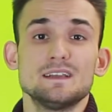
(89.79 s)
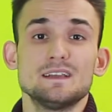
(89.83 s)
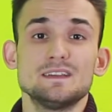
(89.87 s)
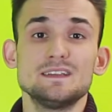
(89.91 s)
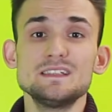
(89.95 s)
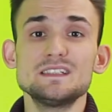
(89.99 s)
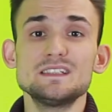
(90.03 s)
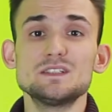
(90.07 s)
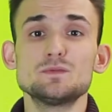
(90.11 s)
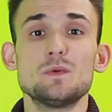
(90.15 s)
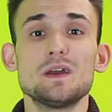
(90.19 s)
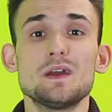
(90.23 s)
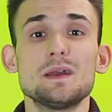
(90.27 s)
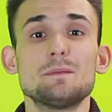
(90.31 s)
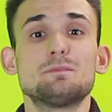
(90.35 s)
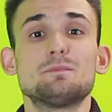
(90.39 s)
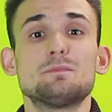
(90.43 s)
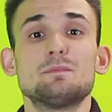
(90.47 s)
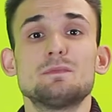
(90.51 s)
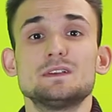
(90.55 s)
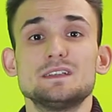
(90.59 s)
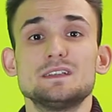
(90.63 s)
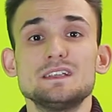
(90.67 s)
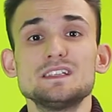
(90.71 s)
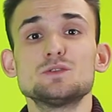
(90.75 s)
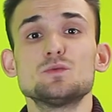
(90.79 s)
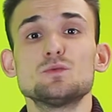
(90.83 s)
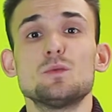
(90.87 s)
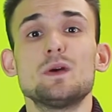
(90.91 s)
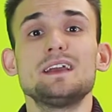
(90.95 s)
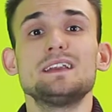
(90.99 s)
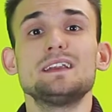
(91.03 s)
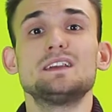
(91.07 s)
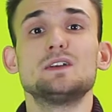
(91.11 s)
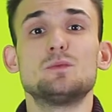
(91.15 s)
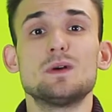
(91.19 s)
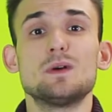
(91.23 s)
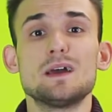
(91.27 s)
This way, this
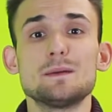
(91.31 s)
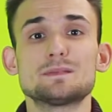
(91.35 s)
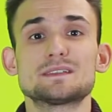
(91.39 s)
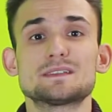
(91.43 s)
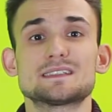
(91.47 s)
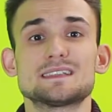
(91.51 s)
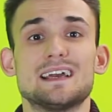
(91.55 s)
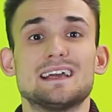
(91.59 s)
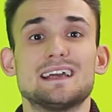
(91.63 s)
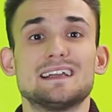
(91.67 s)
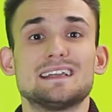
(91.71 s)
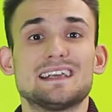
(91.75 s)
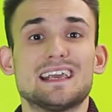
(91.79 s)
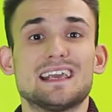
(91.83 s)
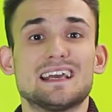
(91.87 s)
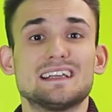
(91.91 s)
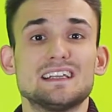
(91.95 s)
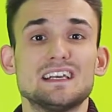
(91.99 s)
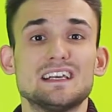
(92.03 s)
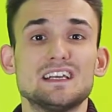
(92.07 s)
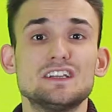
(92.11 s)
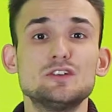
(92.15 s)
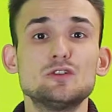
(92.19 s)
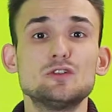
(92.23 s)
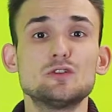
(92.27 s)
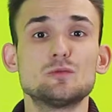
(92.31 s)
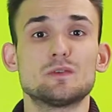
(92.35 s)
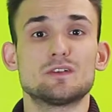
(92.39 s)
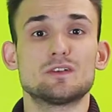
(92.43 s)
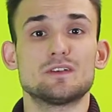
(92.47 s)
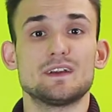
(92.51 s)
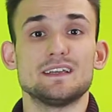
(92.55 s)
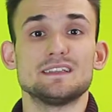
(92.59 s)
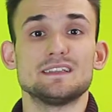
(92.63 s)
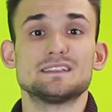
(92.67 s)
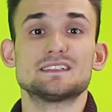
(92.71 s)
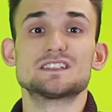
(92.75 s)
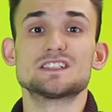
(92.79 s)
way the website can
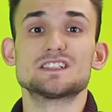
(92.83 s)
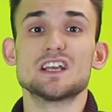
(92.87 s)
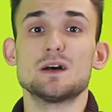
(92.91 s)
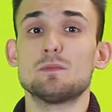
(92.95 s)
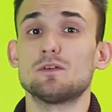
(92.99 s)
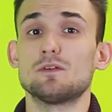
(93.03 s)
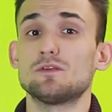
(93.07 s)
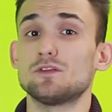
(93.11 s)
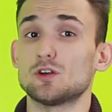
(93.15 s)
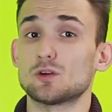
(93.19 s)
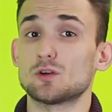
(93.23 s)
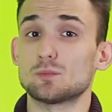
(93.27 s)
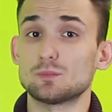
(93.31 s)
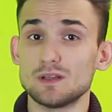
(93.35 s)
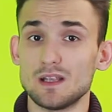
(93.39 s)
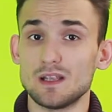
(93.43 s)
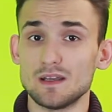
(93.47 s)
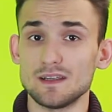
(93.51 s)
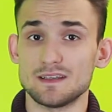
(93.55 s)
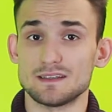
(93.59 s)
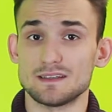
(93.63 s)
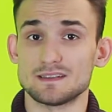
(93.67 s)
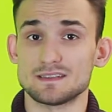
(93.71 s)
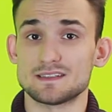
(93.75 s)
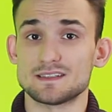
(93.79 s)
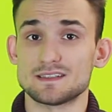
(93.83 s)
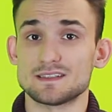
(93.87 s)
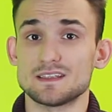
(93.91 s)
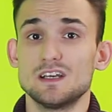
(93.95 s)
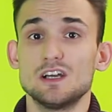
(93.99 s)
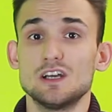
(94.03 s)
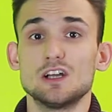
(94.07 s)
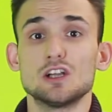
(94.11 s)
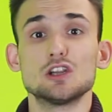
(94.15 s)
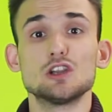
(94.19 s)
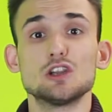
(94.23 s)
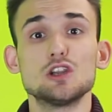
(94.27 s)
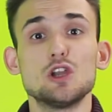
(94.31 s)
enumerate some of your plugins,
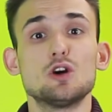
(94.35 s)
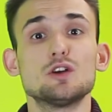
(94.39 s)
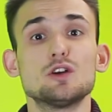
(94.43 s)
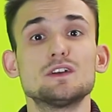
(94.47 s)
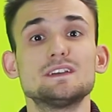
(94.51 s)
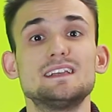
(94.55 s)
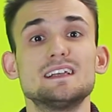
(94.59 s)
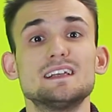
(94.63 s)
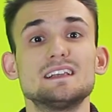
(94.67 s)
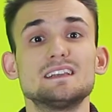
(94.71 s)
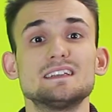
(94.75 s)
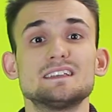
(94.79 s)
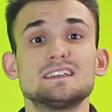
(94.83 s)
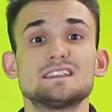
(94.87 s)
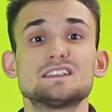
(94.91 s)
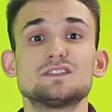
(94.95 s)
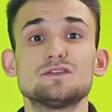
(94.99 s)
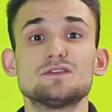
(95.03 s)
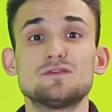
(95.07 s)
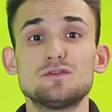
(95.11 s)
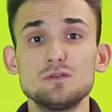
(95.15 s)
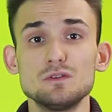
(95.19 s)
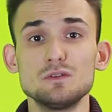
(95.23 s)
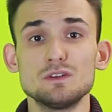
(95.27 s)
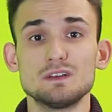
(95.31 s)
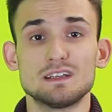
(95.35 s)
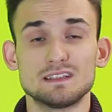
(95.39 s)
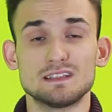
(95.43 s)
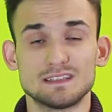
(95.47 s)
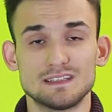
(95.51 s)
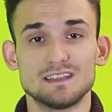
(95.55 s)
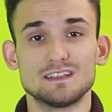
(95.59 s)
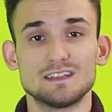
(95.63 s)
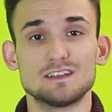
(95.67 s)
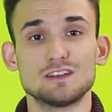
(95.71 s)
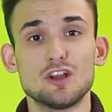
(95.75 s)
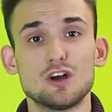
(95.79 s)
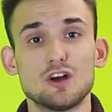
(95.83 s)
log the list full,
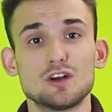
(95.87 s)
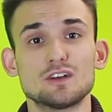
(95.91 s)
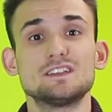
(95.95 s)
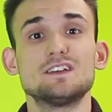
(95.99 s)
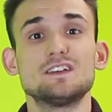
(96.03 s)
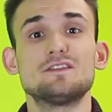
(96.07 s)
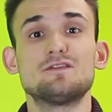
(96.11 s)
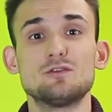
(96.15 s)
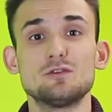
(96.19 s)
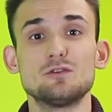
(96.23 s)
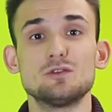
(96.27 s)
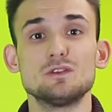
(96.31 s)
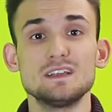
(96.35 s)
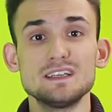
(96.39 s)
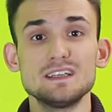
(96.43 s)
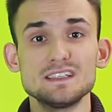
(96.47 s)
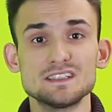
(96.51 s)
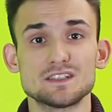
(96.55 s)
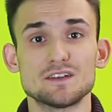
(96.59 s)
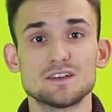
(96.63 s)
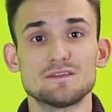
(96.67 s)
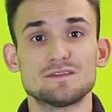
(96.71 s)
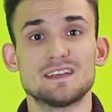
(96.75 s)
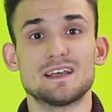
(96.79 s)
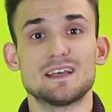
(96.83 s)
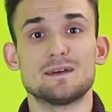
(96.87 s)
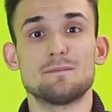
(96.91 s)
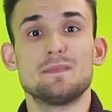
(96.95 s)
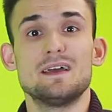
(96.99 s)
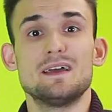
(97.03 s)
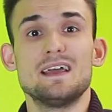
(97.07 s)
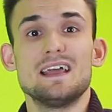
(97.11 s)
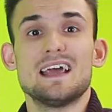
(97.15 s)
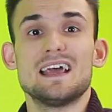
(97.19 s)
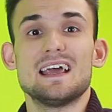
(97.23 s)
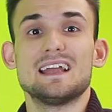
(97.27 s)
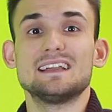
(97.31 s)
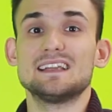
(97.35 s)
log the full list of them,
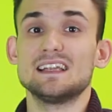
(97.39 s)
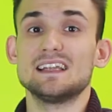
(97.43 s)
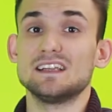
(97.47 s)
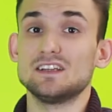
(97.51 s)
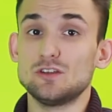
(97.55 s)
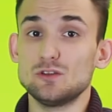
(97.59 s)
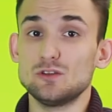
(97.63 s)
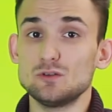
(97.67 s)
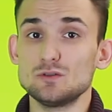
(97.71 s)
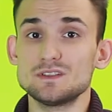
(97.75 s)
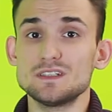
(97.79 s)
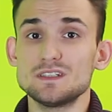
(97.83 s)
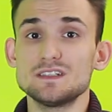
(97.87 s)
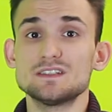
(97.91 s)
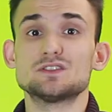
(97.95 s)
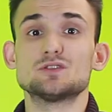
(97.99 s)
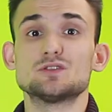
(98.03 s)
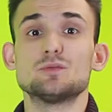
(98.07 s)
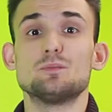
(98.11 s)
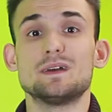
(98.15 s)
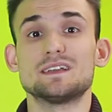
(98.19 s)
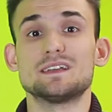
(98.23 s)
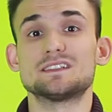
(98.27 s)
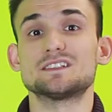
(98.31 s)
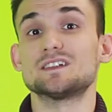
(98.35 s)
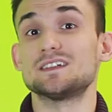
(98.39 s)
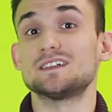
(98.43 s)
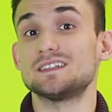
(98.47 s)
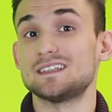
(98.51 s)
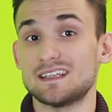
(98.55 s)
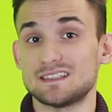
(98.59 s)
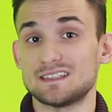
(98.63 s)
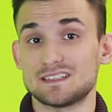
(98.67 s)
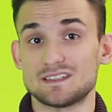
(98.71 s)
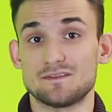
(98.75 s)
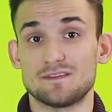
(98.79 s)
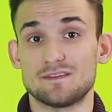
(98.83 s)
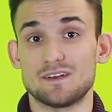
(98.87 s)
and then use it to better
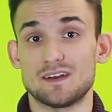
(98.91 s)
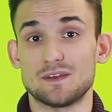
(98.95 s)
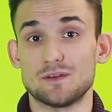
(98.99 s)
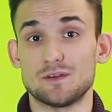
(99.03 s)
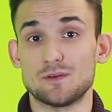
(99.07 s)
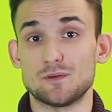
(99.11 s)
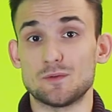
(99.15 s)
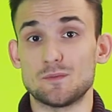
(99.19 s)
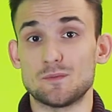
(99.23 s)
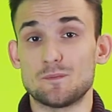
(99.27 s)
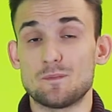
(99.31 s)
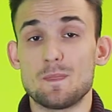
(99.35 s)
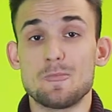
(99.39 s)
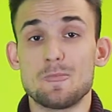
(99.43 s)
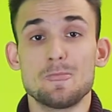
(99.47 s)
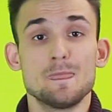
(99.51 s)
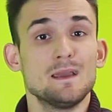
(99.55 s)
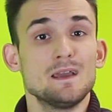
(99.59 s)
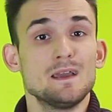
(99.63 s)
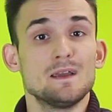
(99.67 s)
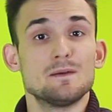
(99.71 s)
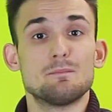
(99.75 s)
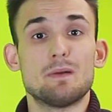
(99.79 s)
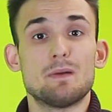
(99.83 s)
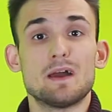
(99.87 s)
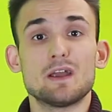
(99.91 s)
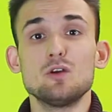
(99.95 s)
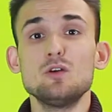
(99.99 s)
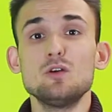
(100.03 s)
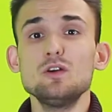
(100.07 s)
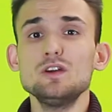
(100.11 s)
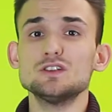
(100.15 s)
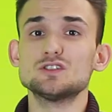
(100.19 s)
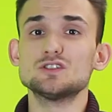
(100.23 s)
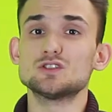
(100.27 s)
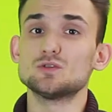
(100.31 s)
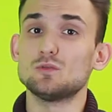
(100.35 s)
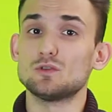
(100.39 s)
identify you. By
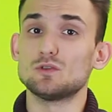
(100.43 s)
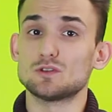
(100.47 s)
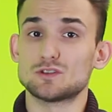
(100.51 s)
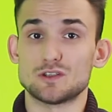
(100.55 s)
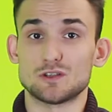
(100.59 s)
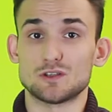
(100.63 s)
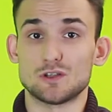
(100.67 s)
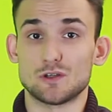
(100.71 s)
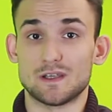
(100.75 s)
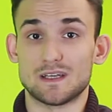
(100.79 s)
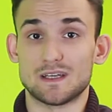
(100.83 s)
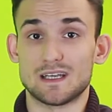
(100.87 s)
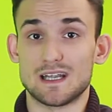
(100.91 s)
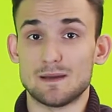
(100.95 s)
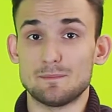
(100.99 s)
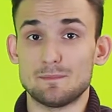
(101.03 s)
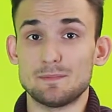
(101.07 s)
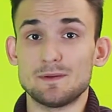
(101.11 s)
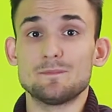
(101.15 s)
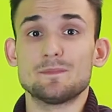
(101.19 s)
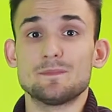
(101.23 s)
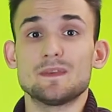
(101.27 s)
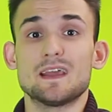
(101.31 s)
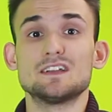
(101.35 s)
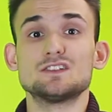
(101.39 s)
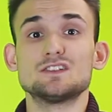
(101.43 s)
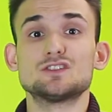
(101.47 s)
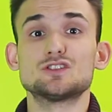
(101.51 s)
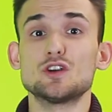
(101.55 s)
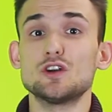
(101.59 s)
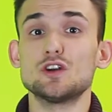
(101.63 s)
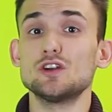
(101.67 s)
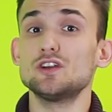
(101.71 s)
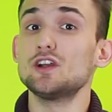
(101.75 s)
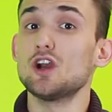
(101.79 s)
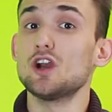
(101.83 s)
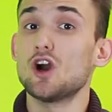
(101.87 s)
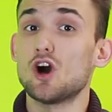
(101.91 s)
going to multi-login app and
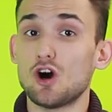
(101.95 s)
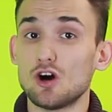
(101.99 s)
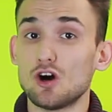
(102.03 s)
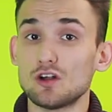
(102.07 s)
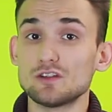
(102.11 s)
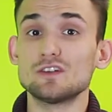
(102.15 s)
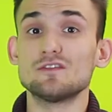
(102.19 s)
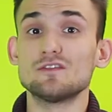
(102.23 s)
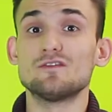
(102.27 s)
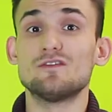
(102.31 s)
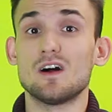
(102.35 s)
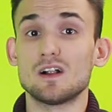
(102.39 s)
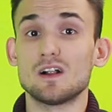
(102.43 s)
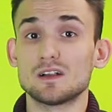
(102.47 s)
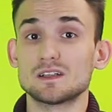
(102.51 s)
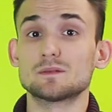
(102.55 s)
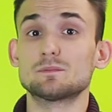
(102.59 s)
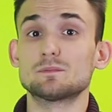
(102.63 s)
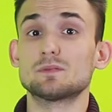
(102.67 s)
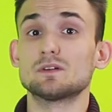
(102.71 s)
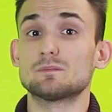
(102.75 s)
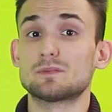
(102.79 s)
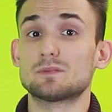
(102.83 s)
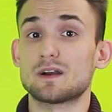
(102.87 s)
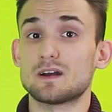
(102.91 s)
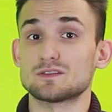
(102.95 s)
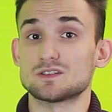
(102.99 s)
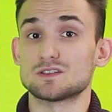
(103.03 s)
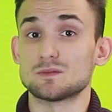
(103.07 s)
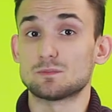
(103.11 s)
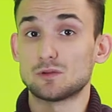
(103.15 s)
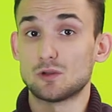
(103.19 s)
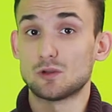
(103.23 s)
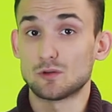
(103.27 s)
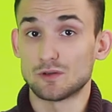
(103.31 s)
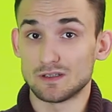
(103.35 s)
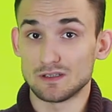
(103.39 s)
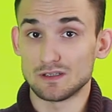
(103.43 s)
turning on vulnerable browser
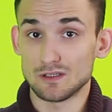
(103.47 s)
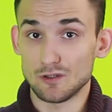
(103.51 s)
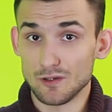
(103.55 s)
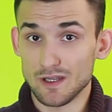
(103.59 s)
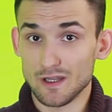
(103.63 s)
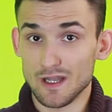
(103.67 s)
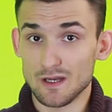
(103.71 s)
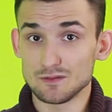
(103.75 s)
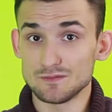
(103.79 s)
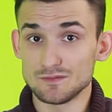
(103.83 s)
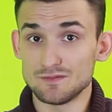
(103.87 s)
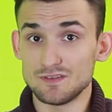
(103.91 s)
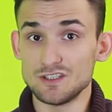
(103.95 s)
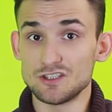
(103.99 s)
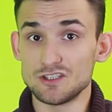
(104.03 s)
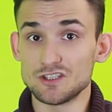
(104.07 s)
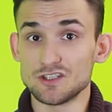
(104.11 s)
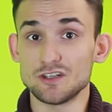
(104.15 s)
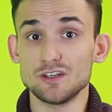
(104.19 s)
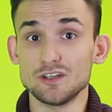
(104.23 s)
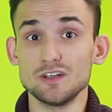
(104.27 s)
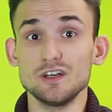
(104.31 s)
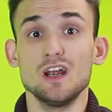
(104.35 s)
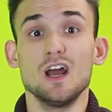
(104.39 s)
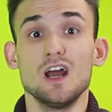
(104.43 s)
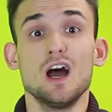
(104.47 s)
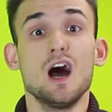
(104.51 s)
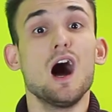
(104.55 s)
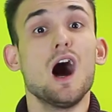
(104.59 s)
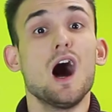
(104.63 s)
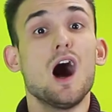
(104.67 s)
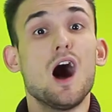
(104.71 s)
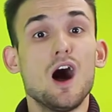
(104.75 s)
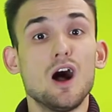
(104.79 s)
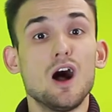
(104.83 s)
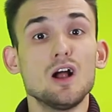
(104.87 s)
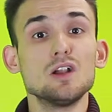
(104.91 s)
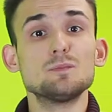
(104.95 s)
plugin lockout feature,
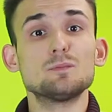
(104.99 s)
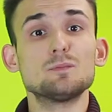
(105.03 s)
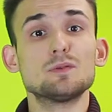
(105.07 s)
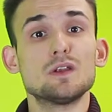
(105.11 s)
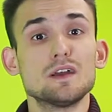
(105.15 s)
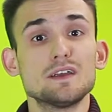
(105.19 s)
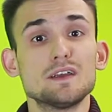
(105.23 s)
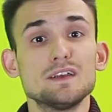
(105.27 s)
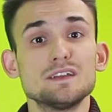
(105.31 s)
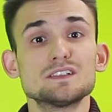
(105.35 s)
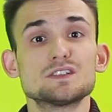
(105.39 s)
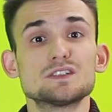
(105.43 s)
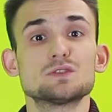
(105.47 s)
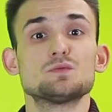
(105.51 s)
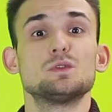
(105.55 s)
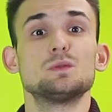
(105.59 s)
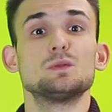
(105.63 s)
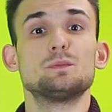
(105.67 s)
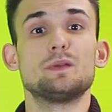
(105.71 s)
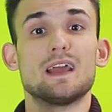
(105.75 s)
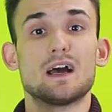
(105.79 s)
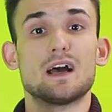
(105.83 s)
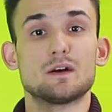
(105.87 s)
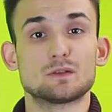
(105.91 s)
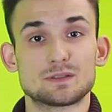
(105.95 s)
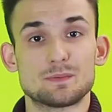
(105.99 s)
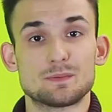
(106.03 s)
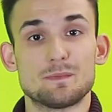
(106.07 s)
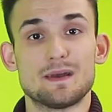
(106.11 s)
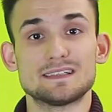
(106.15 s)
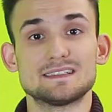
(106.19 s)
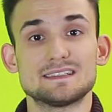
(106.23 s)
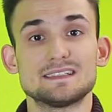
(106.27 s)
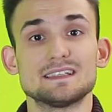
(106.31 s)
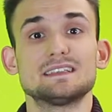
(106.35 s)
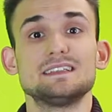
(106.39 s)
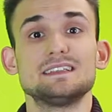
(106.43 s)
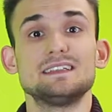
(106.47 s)
all plugins will be
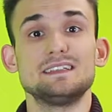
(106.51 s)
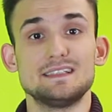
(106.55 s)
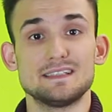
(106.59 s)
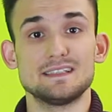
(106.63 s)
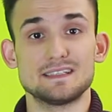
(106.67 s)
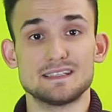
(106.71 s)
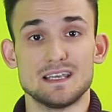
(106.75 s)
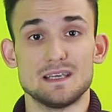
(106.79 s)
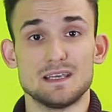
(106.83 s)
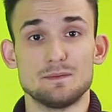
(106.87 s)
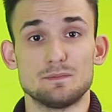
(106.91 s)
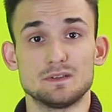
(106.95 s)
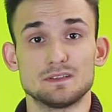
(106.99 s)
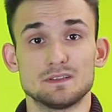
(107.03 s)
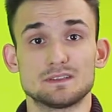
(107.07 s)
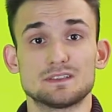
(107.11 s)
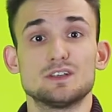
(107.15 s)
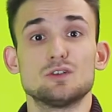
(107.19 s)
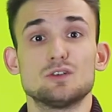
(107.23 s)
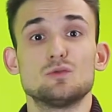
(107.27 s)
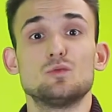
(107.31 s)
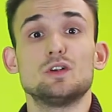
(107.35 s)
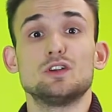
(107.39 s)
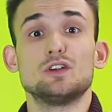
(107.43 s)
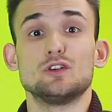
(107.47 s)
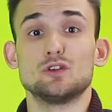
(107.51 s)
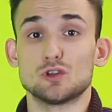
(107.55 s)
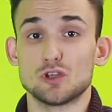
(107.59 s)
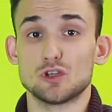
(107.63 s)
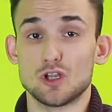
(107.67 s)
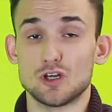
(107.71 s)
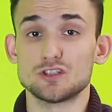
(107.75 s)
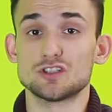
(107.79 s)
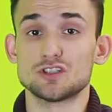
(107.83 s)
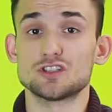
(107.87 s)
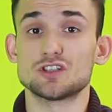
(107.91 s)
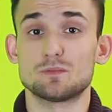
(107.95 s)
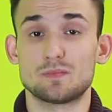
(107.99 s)
automatically disabled when you
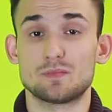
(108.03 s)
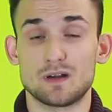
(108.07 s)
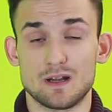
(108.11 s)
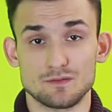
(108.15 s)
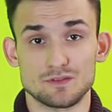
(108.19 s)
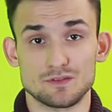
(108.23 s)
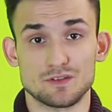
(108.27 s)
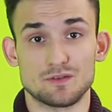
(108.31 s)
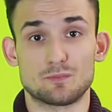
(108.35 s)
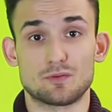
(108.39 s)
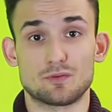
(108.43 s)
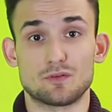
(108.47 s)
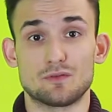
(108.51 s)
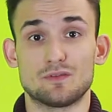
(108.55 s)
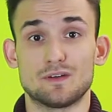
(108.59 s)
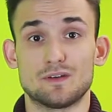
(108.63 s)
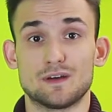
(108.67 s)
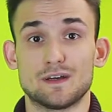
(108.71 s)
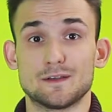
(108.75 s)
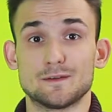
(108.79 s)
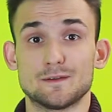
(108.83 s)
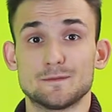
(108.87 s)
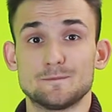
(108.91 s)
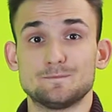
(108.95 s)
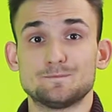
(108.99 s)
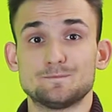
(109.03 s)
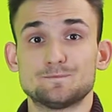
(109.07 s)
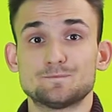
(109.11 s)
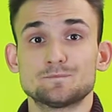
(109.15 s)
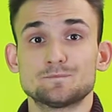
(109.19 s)
launch a browser profile.